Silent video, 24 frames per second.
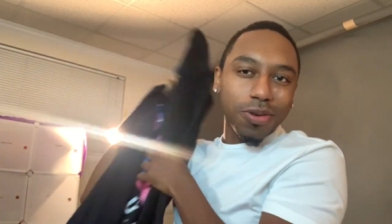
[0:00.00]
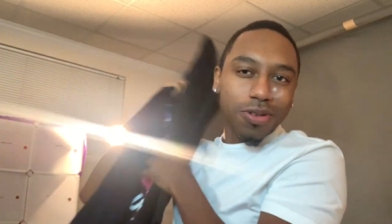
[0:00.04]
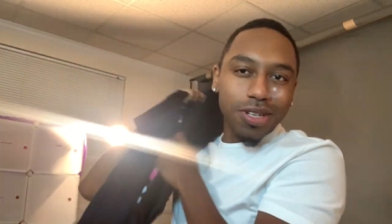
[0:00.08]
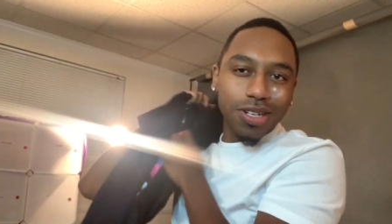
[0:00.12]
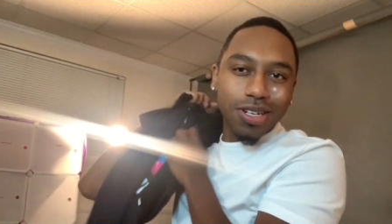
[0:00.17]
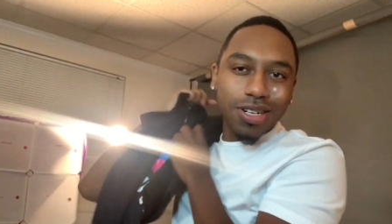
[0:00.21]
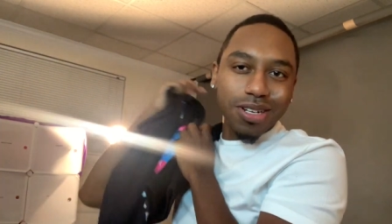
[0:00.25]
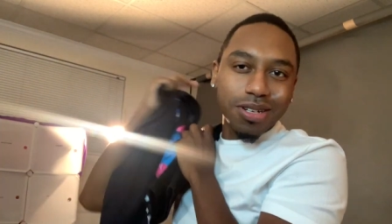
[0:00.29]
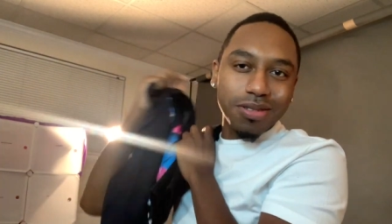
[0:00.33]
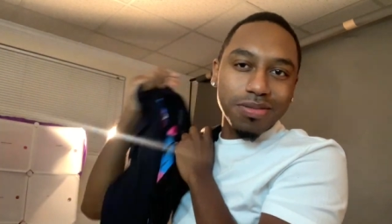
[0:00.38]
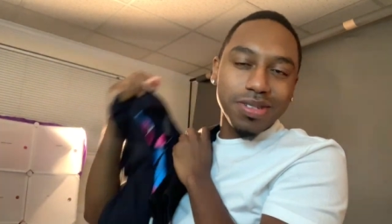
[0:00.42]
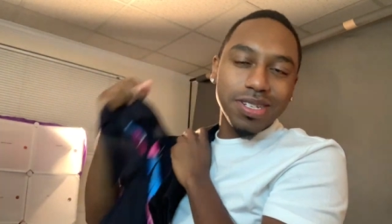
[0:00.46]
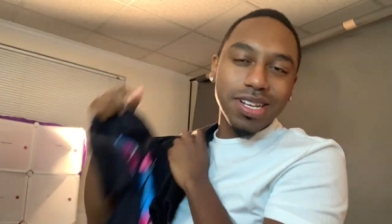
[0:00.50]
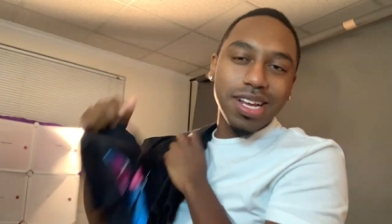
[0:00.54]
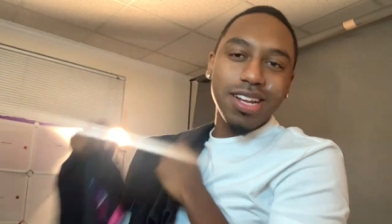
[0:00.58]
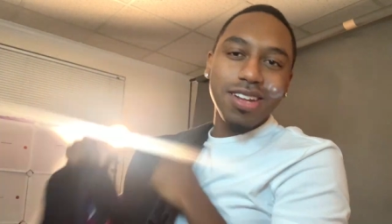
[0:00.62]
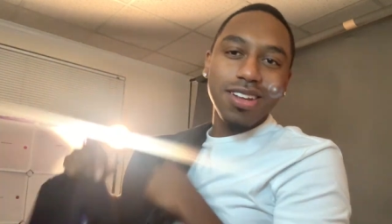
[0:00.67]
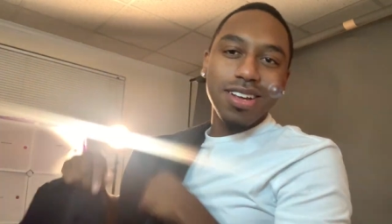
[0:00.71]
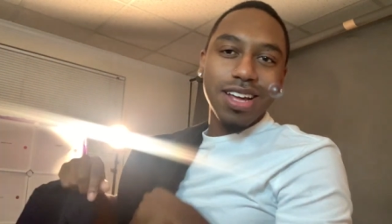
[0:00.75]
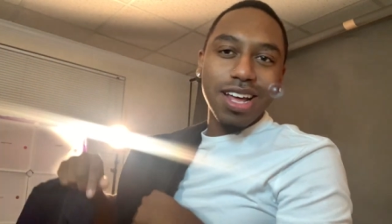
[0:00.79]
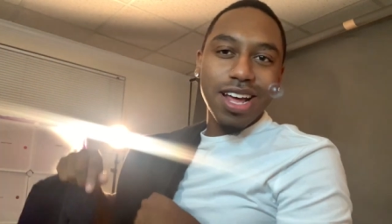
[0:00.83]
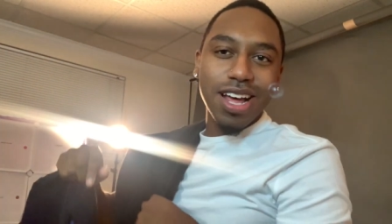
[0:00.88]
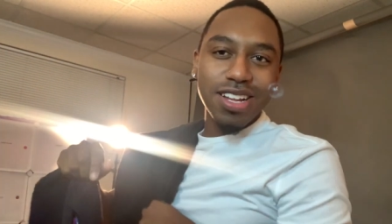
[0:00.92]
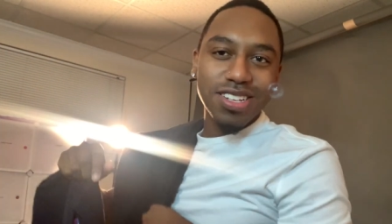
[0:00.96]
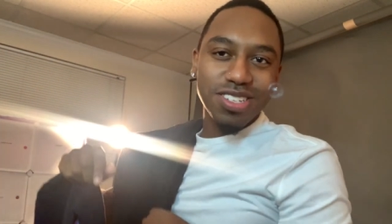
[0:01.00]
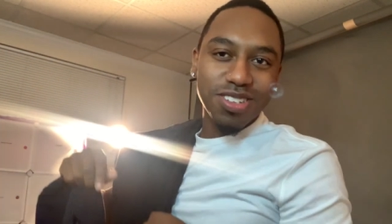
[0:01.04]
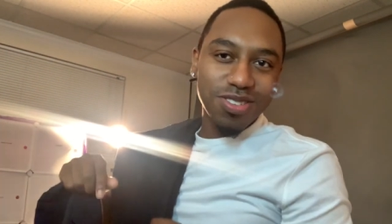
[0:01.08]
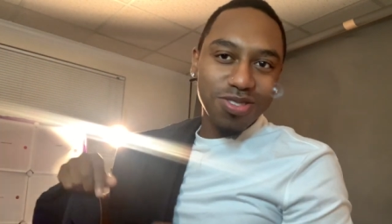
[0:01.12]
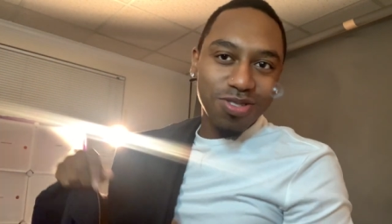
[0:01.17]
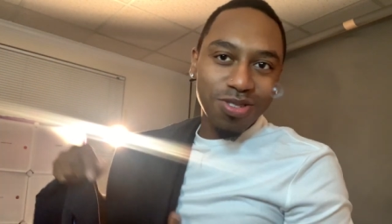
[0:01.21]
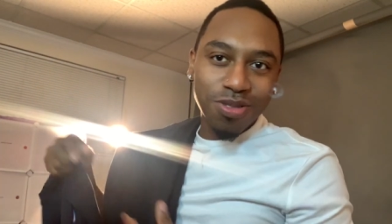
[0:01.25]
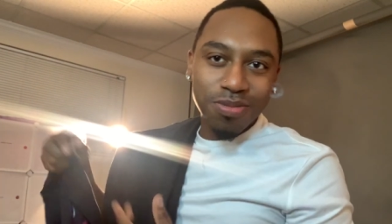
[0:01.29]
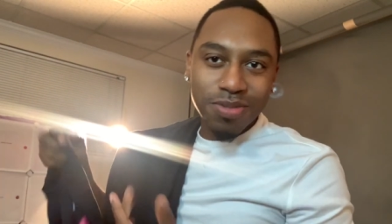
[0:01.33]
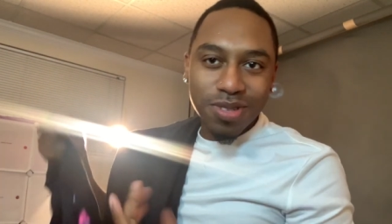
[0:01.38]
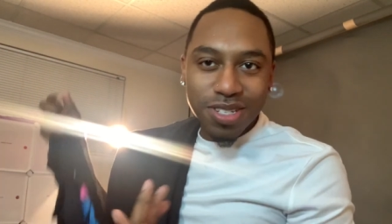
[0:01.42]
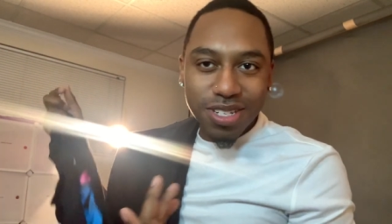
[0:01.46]
You know what I'm saying? You can have some
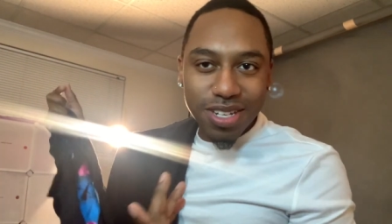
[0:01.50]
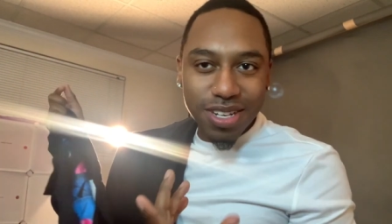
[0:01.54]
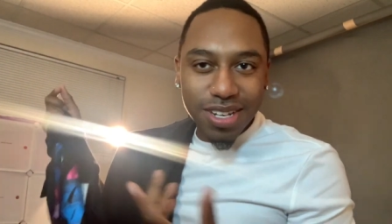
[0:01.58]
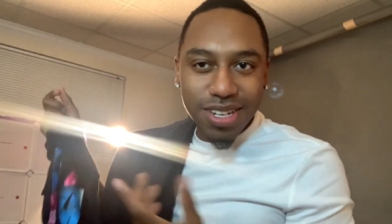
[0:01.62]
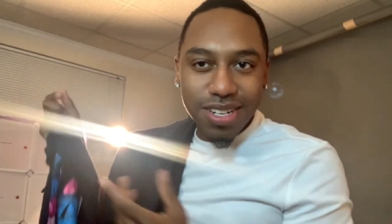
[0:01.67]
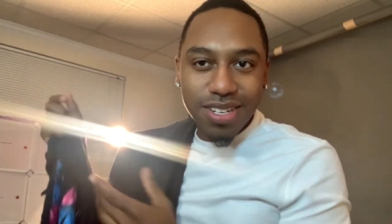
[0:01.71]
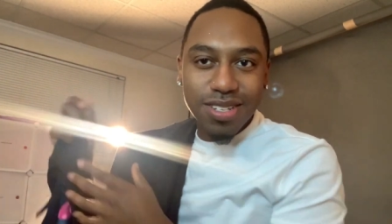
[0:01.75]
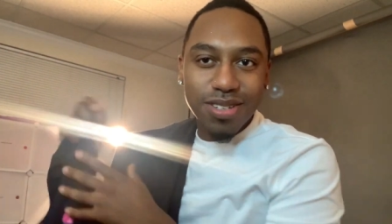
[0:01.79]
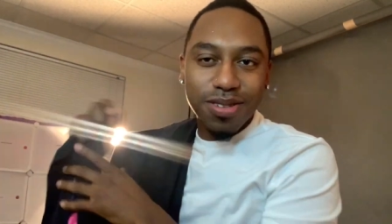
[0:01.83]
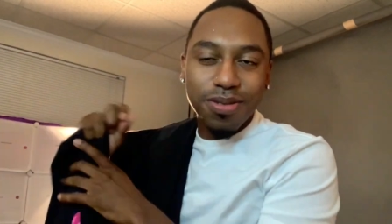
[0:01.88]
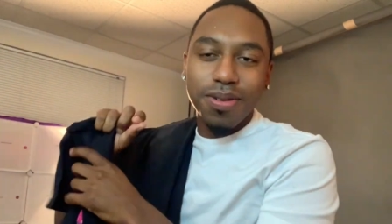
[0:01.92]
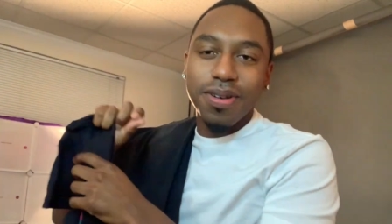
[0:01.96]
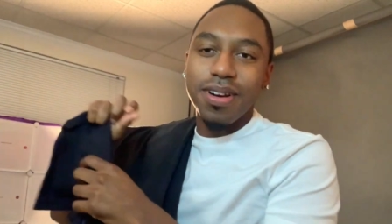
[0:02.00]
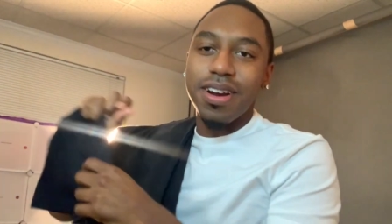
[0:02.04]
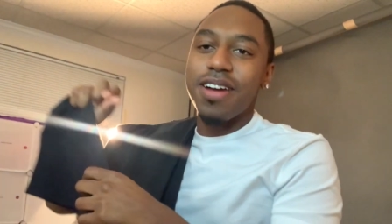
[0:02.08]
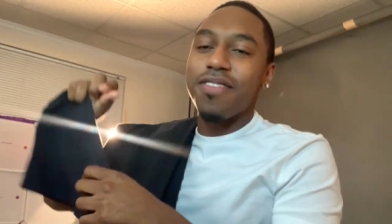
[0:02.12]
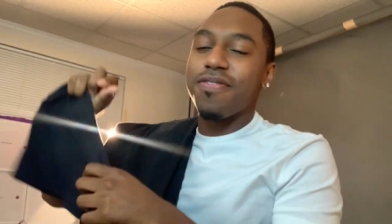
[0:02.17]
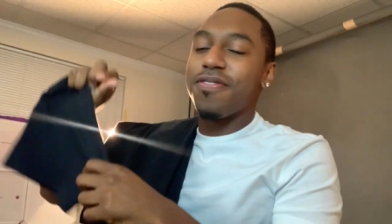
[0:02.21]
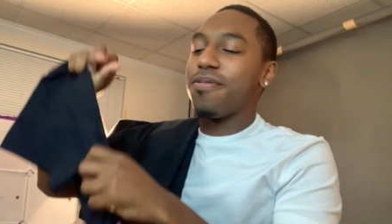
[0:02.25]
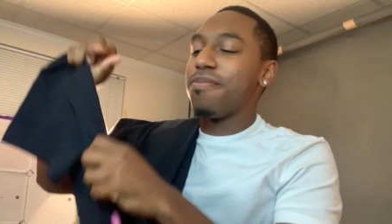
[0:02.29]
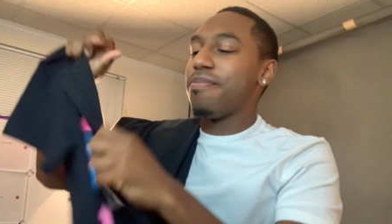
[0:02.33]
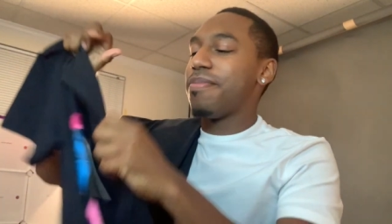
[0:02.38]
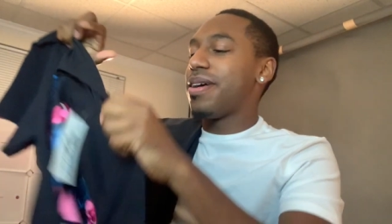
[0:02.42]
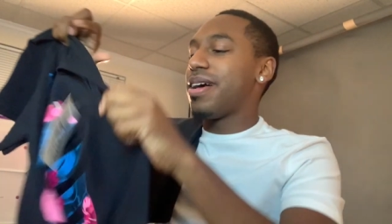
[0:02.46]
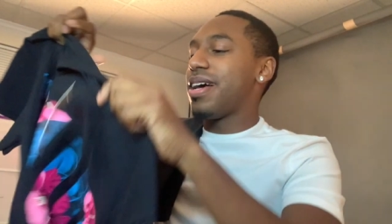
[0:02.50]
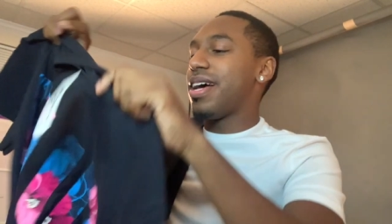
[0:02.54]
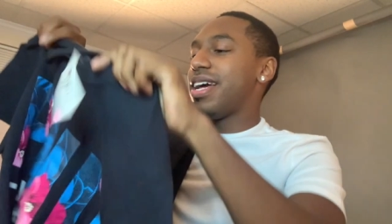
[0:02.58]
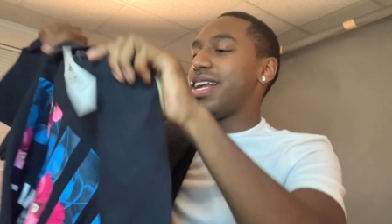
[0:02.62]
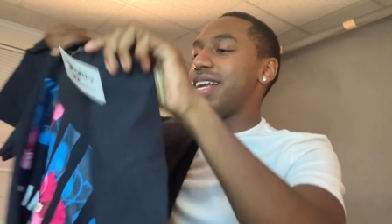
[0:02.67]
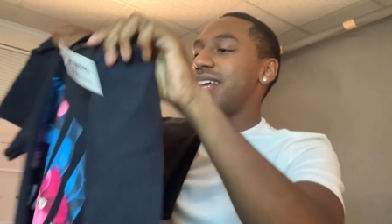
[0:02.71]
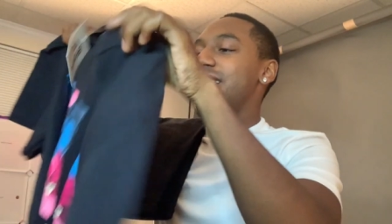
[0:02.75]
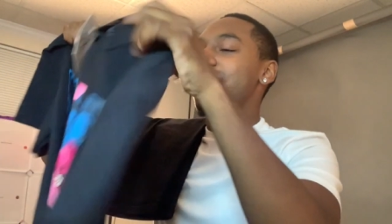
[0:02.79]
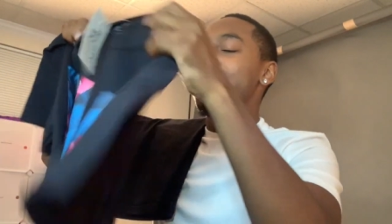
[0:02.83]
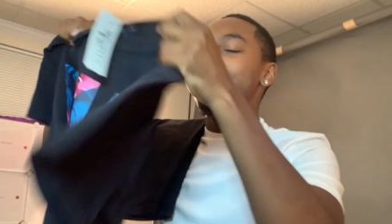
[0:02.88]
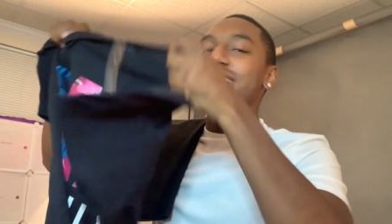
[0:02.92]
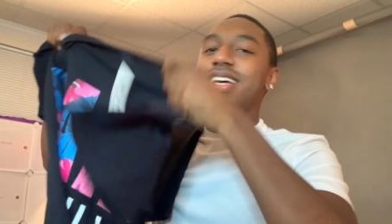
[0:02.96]
normal jeans or whatever, but,
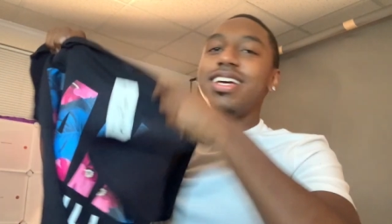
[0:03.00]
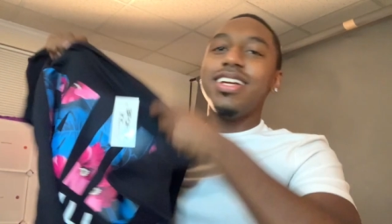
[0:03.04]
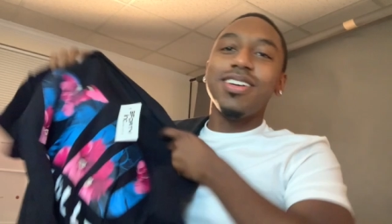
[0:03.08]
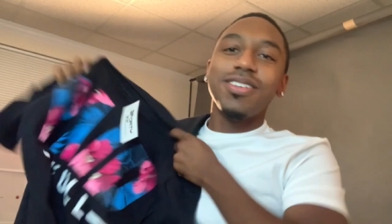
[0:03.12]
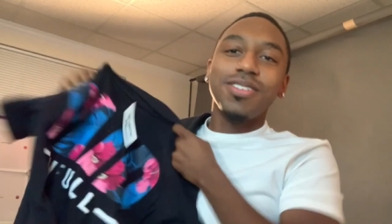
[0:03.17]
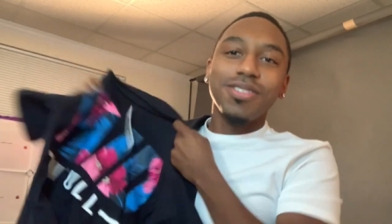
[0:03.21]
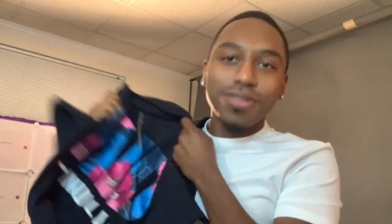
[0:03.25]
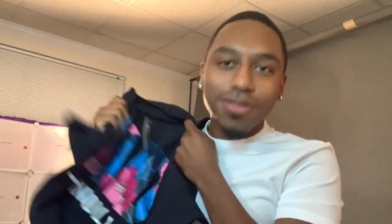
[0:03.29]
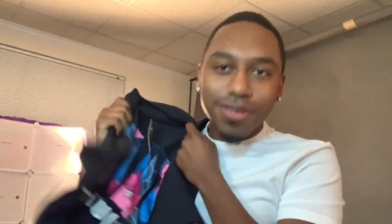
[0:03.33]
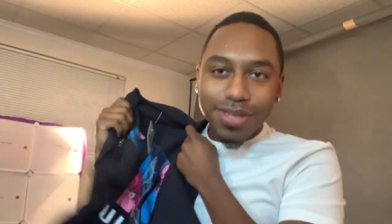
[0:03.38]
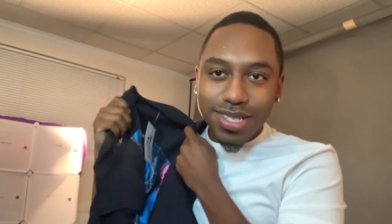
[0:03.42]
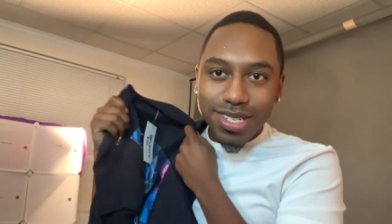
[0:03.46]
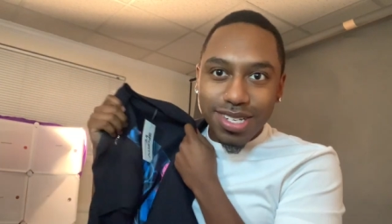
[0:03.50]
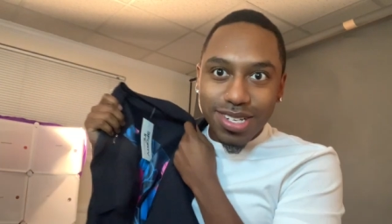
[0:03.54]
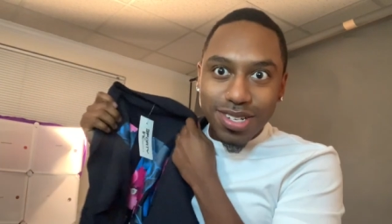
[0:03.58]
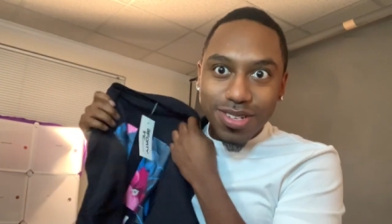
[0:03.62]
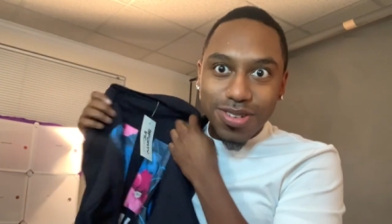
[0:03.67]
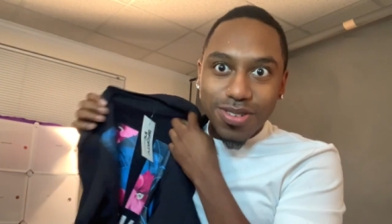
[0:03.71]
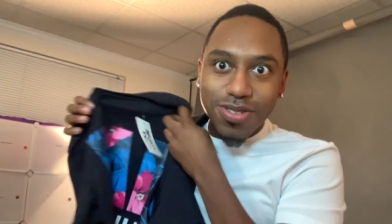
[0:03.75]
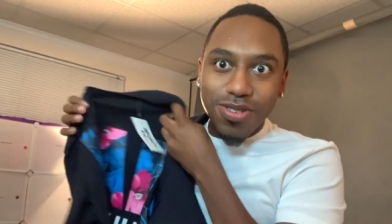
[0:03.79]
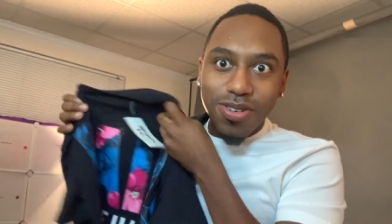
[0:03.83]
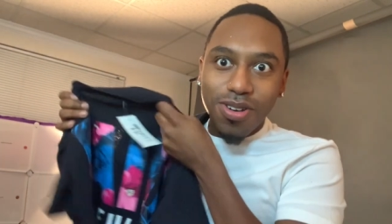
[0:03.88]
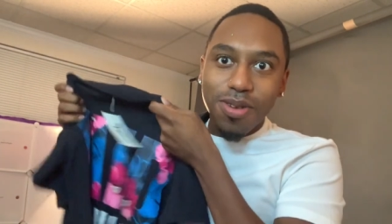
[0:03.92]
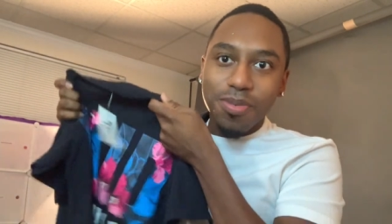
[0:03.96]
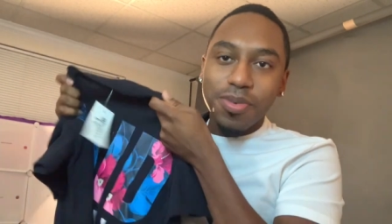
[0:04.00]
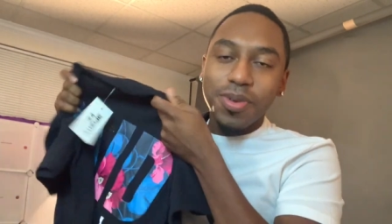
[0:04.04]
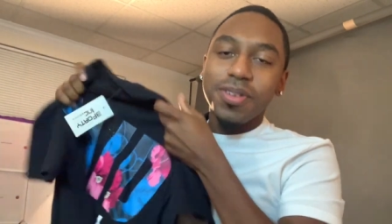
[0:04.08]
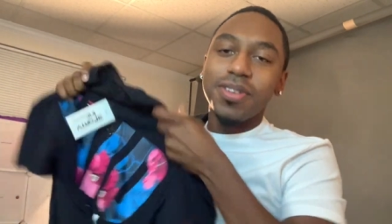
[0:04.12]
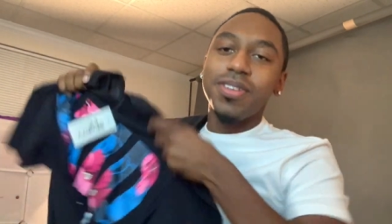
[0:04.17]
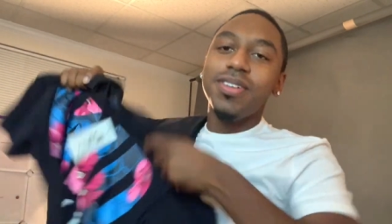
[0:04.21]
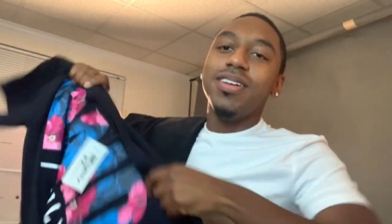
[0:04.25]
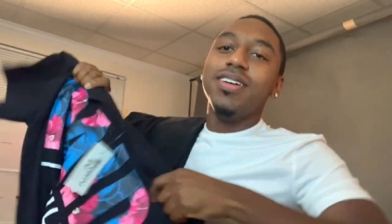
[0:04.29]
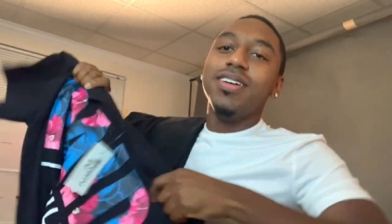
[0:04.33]
you know, who wants to do normal